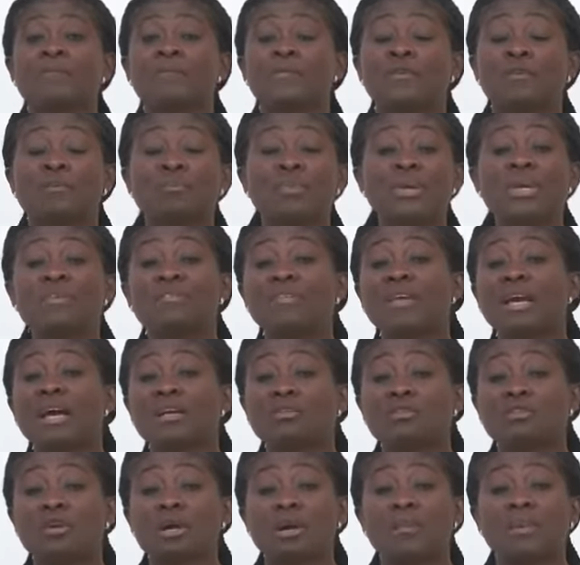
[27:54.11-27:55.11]
So briefly,
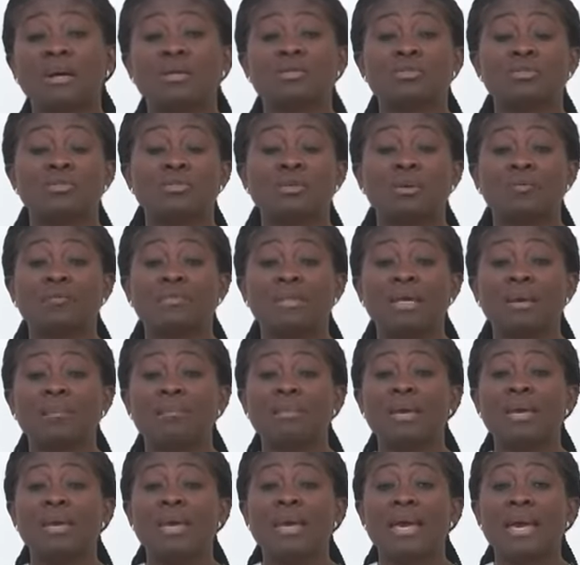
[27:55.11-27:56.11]
I'll talk about two of them: